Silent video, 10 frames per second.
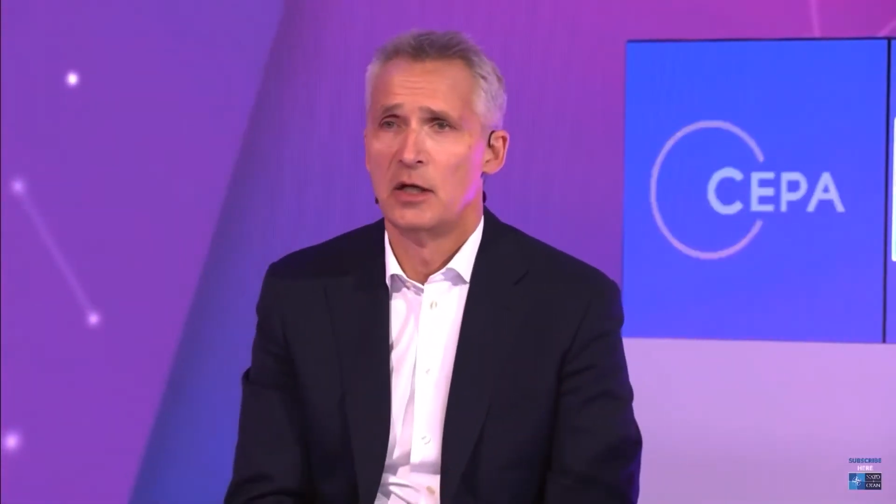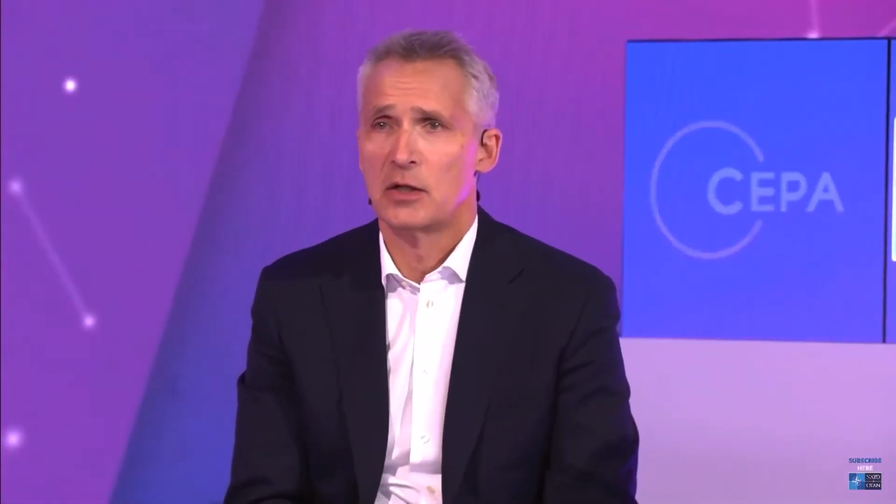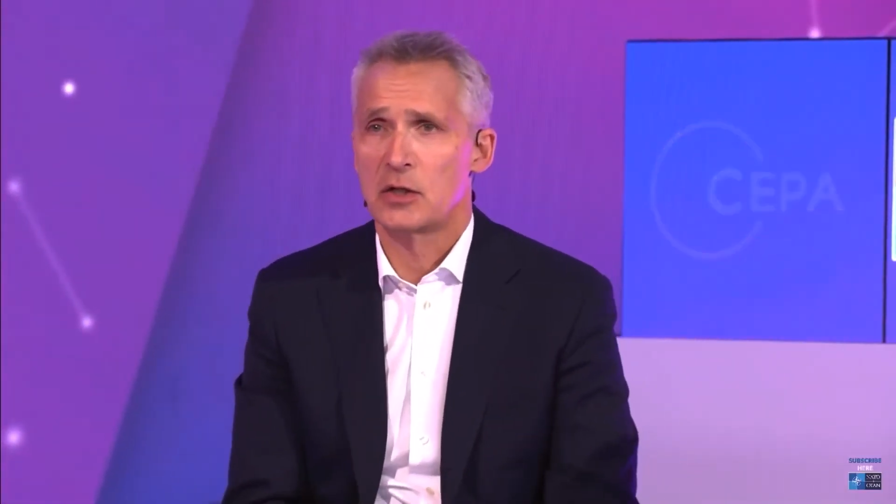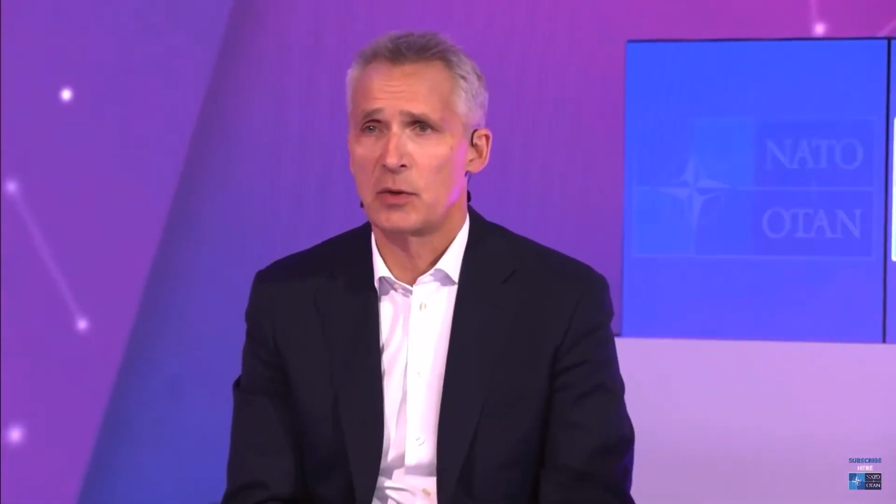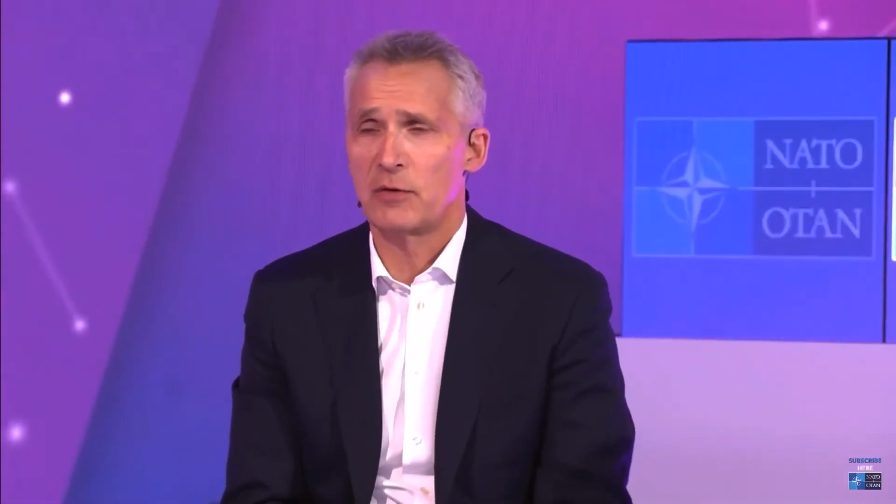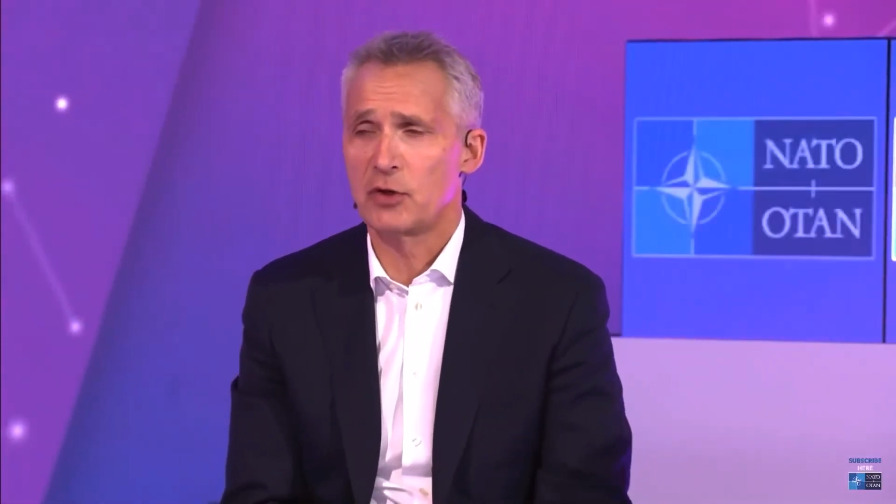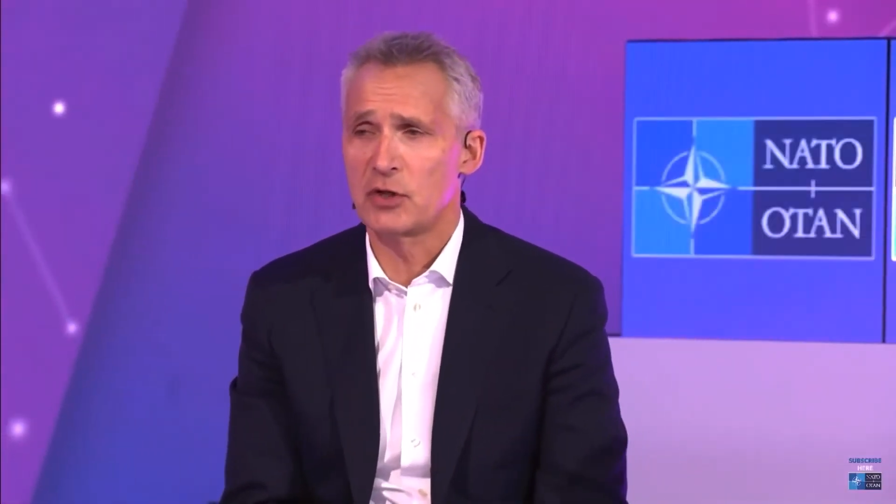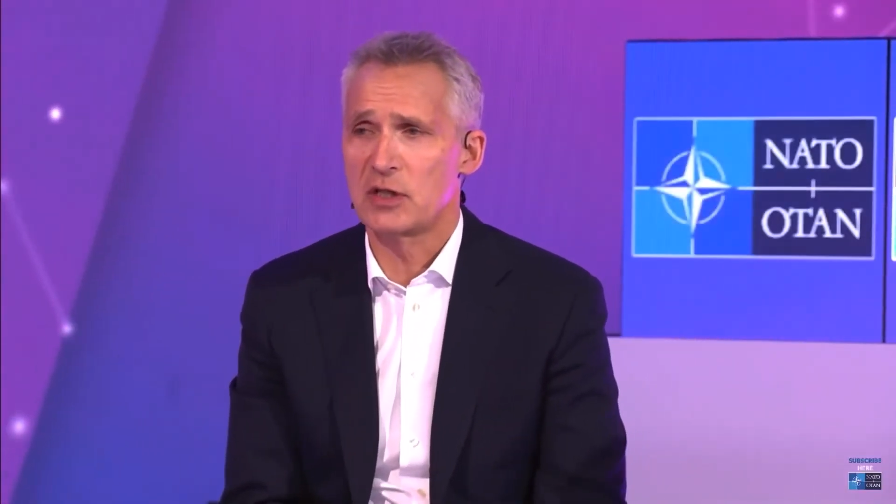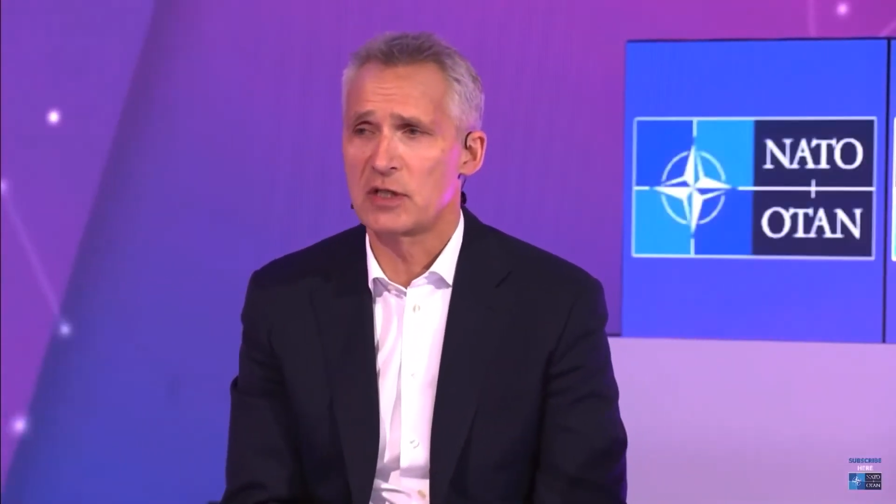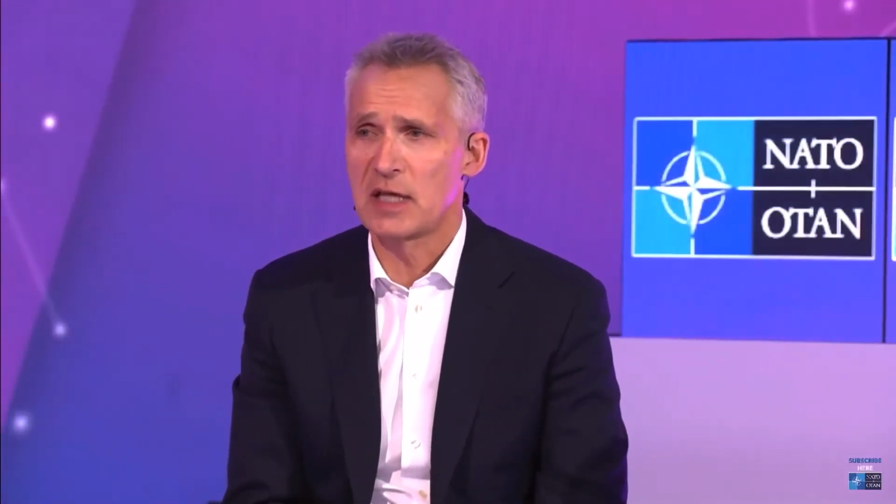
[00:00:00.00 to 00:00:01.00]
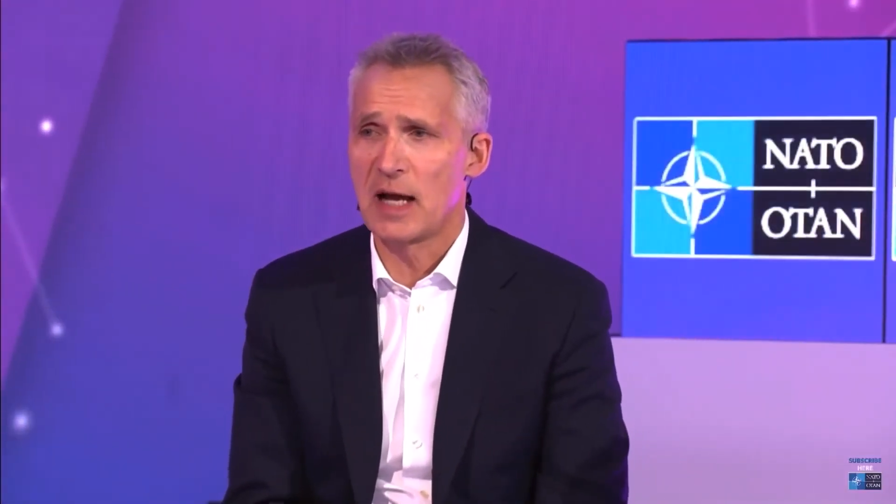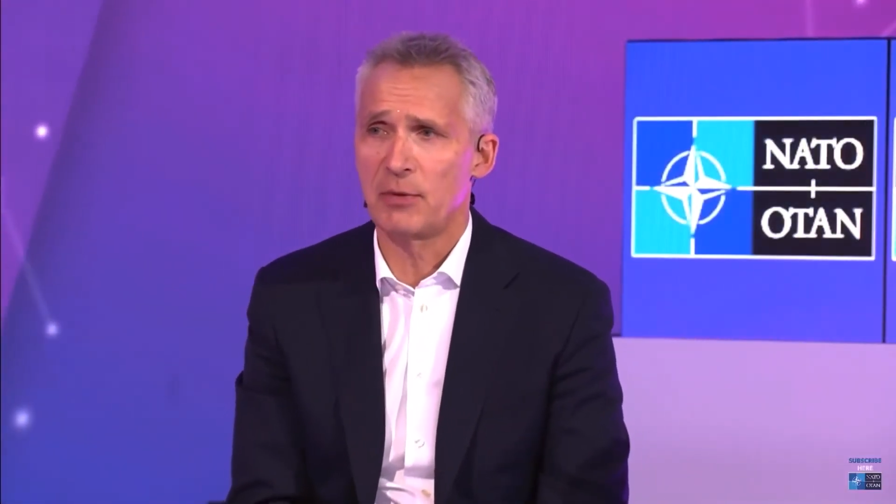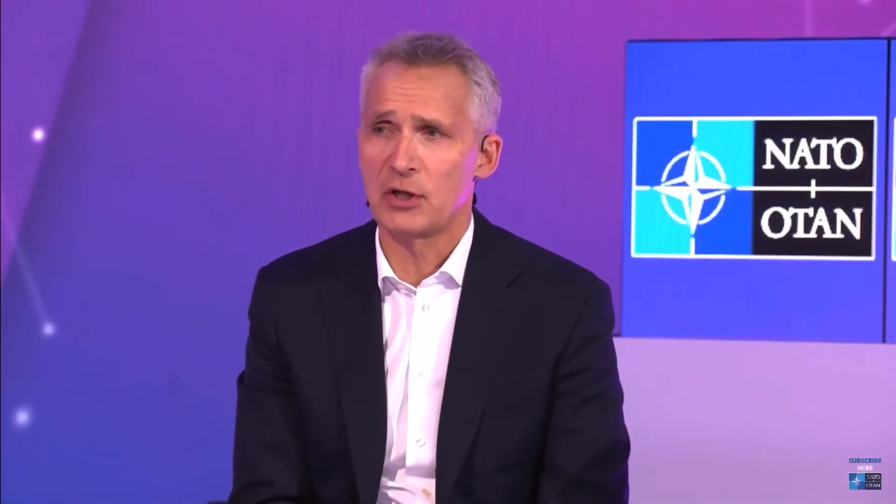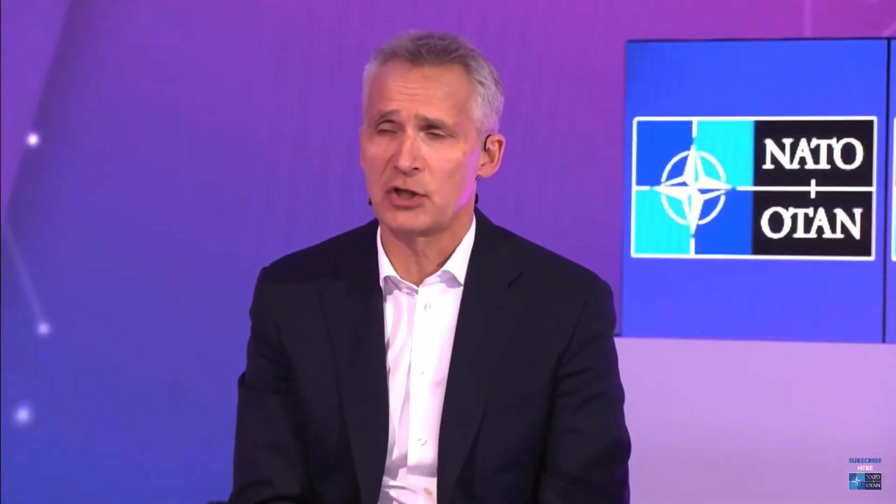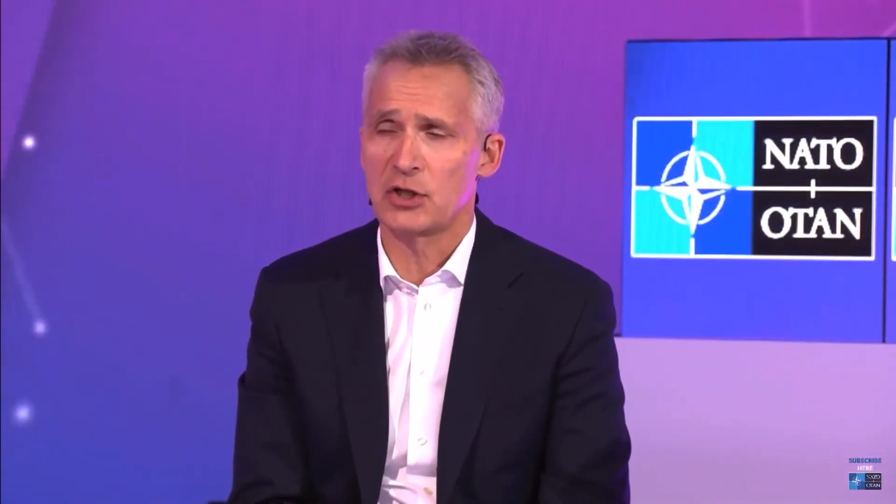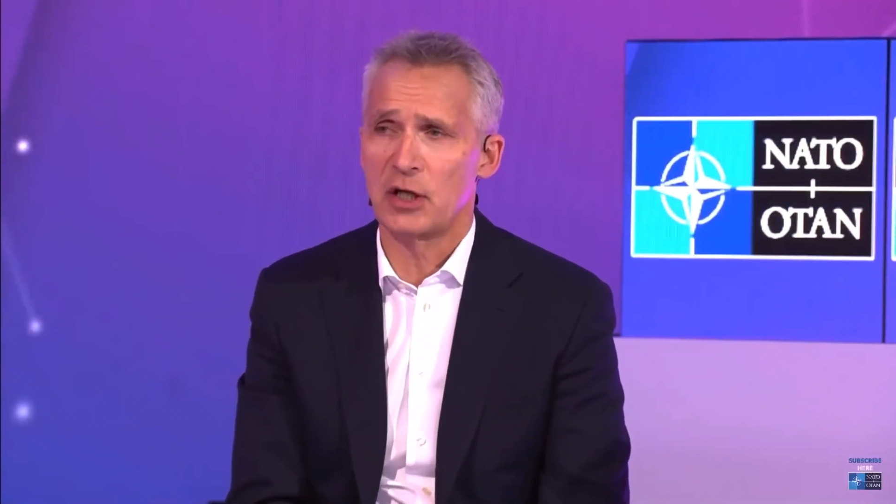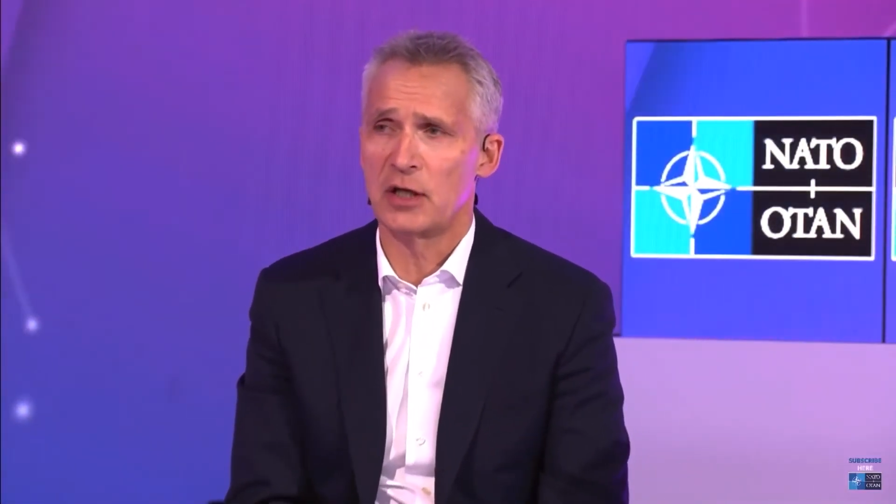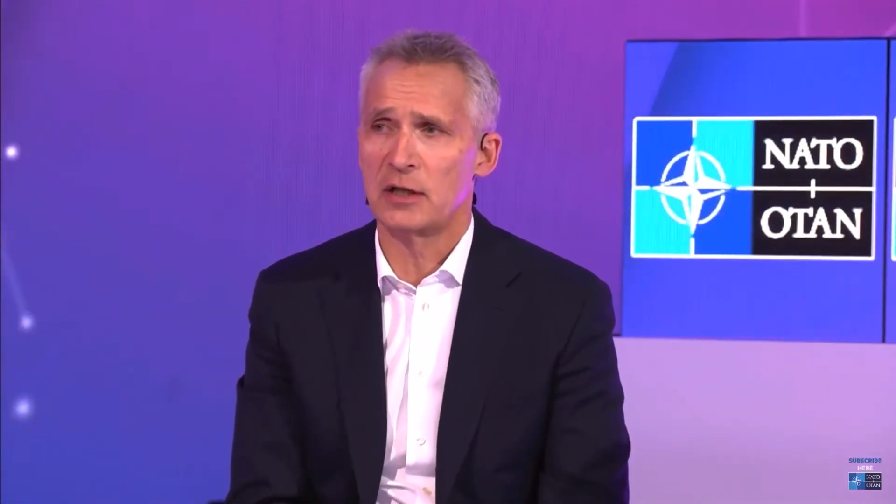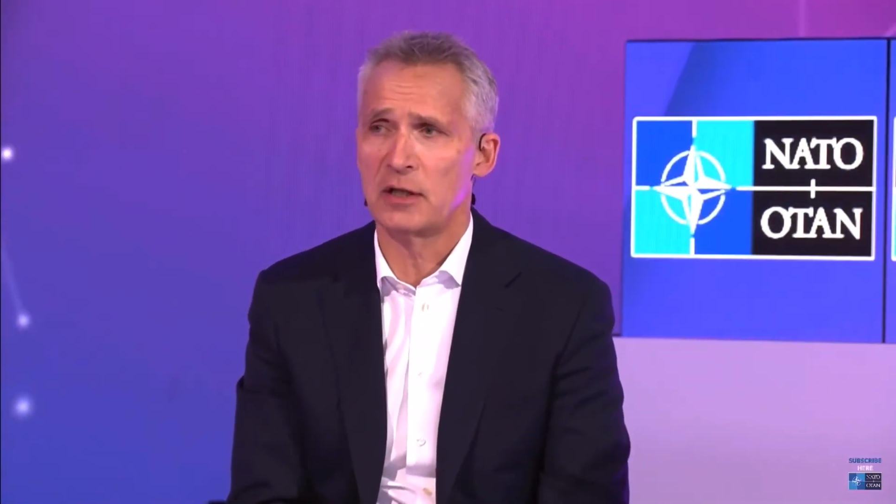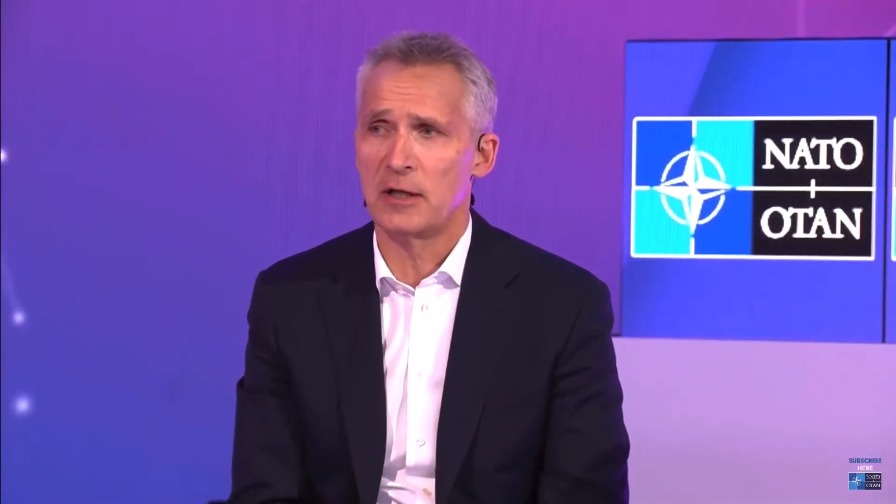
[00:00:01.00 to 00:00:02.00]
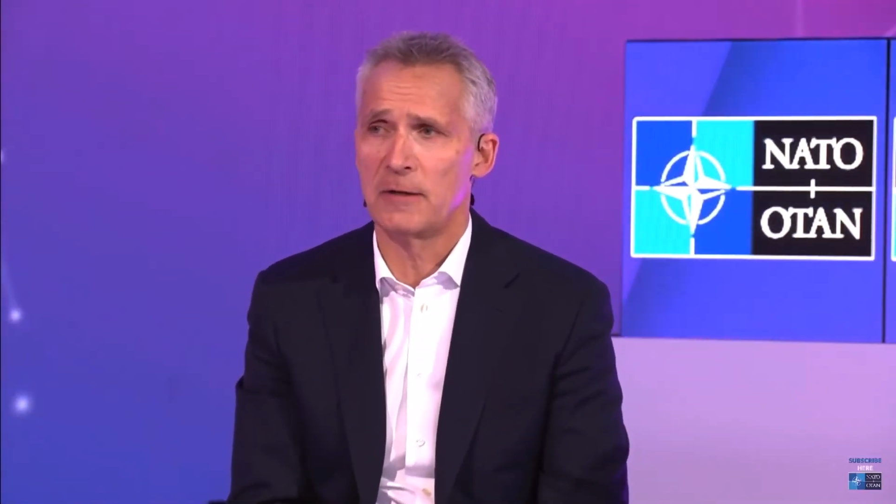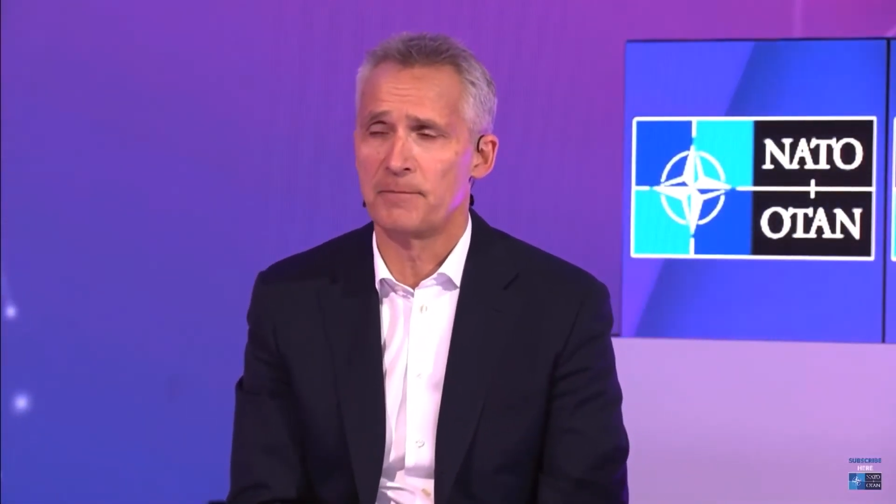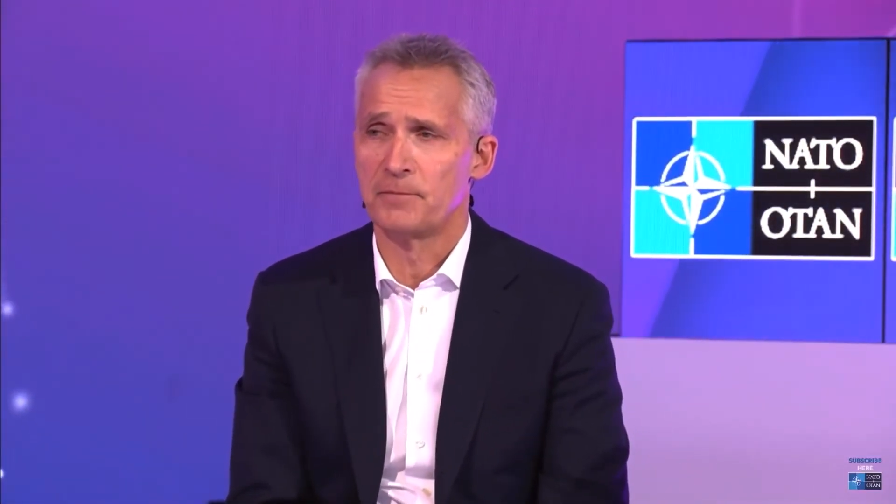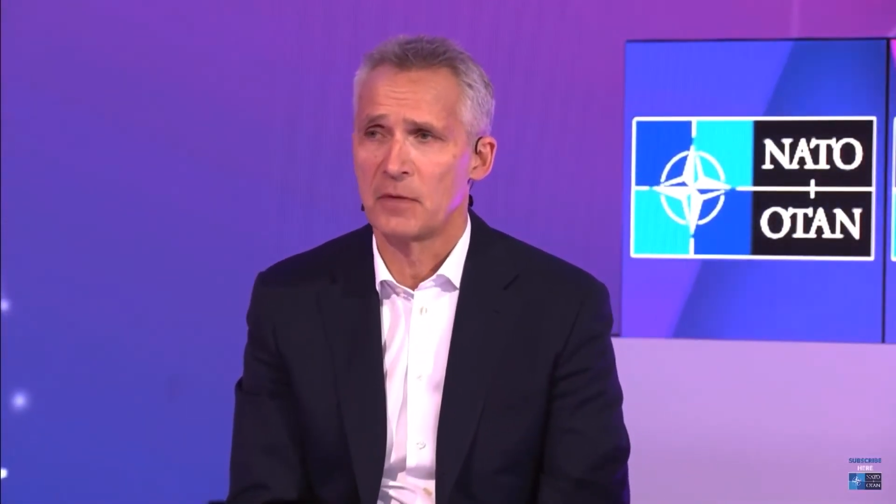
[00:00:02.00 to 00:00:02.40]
So we have just established an